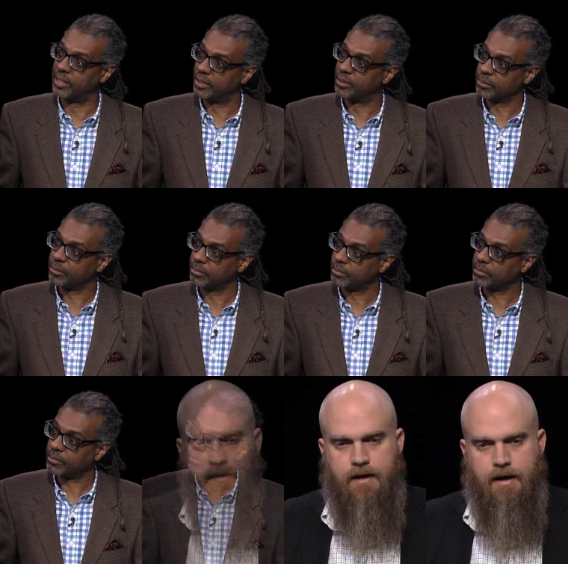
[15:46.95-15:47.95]
Yeah, I think,
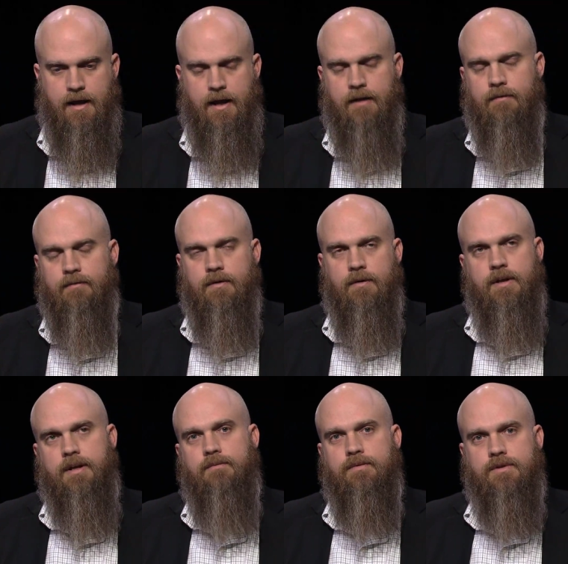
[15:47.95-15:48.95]
I don't know
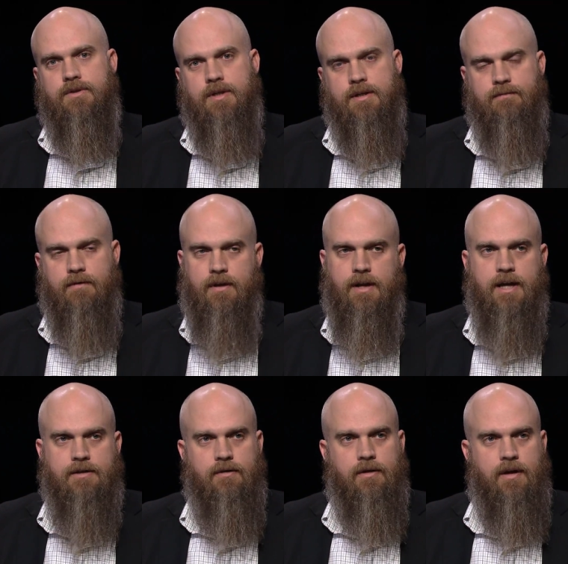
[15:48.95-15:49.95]
that it was just for the
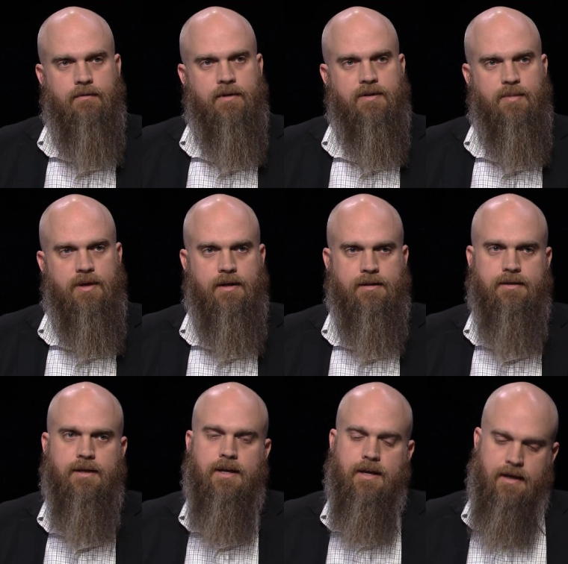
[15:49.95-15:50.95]
national coverage
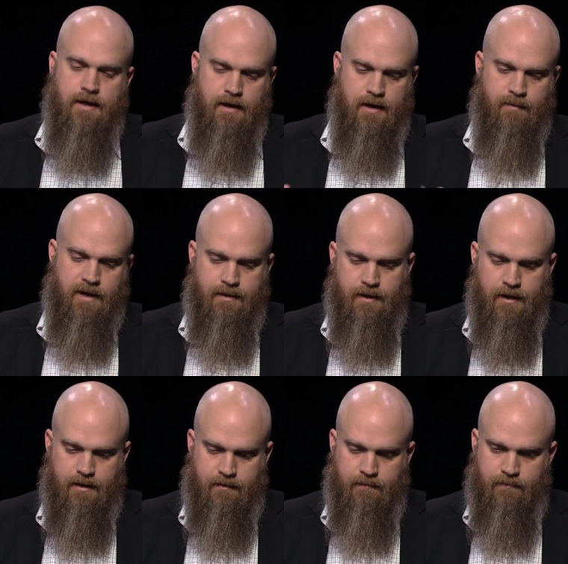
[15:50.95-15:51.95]
because I
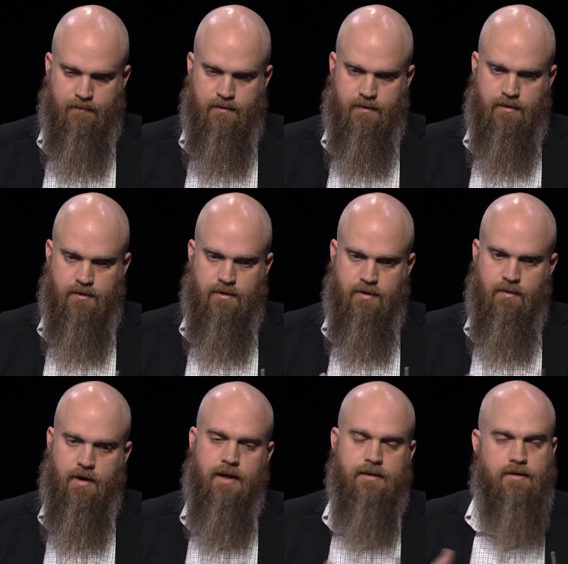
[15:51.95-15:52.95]
think
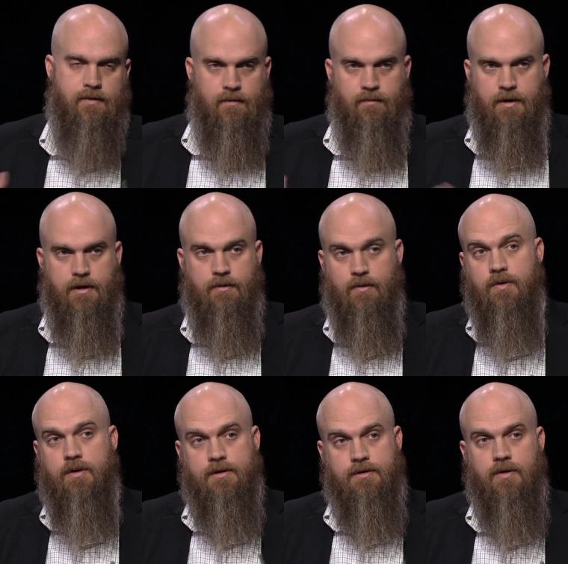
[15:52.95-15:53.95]
to us who
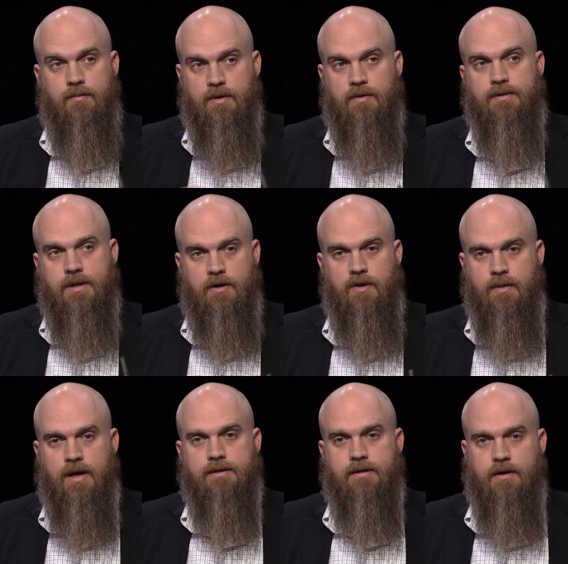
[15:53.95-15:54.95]
consume news here in New
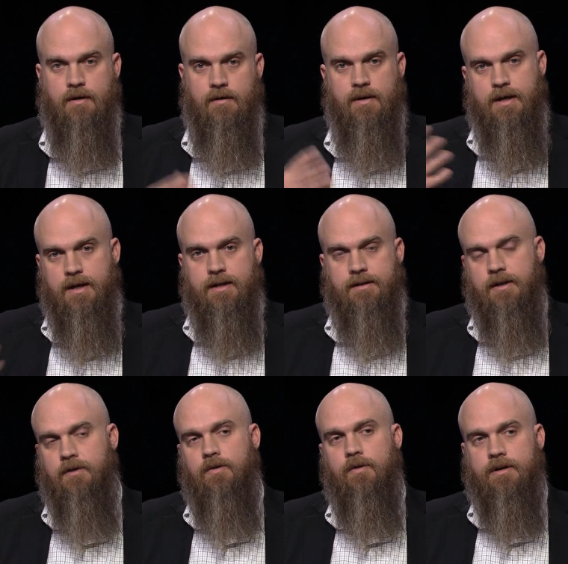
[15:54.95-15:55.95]
Mexico,
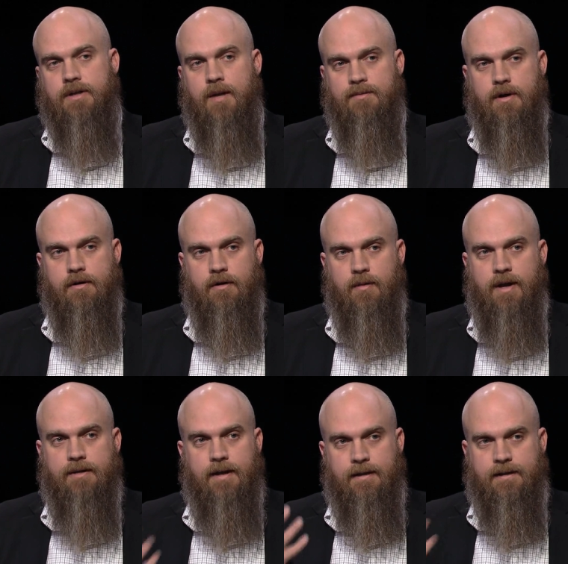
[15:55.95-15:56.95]
seeing a New York Times article
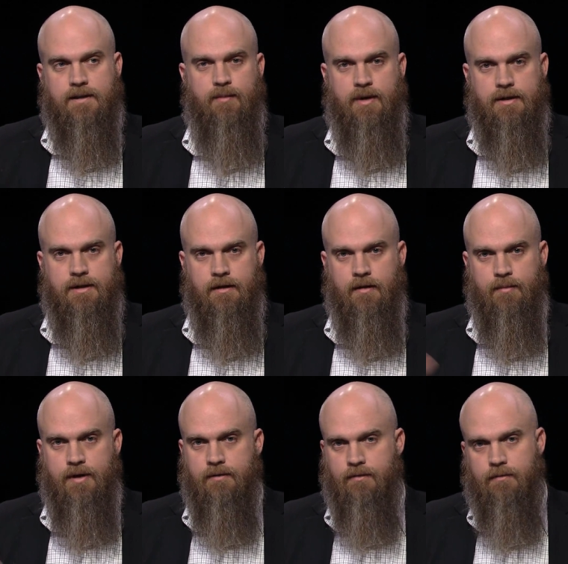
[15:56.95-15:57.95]
about that, that's a big deal.
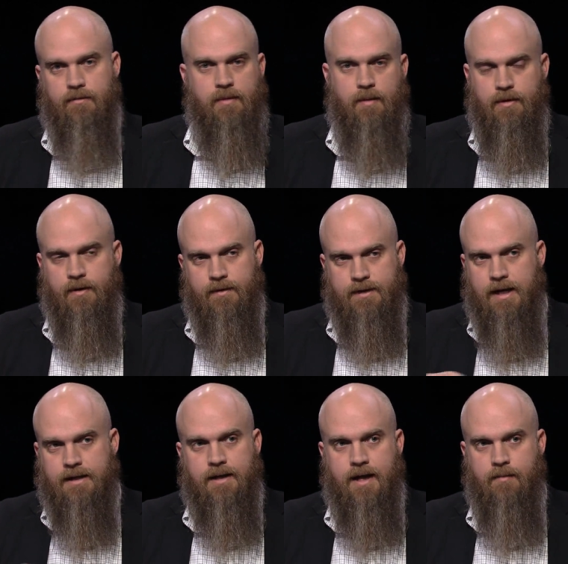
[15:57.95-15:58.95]
But remember, it was at
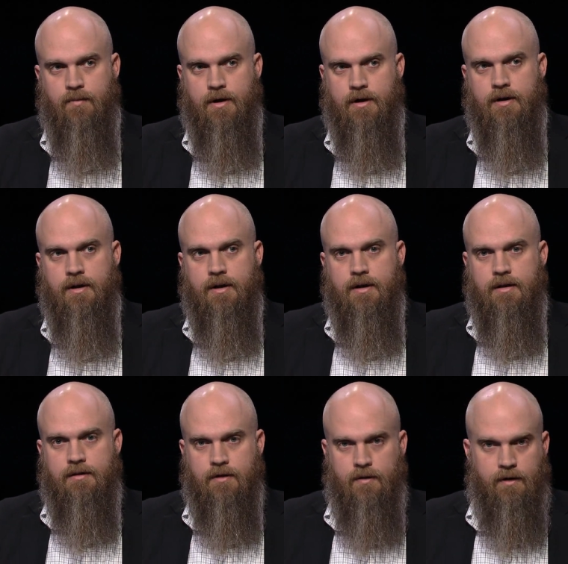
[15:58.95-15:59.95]
a time where
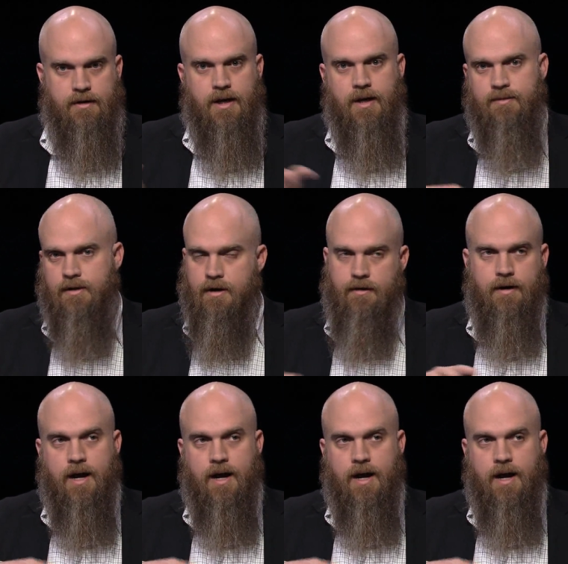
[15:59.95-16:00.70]
the New York Times and other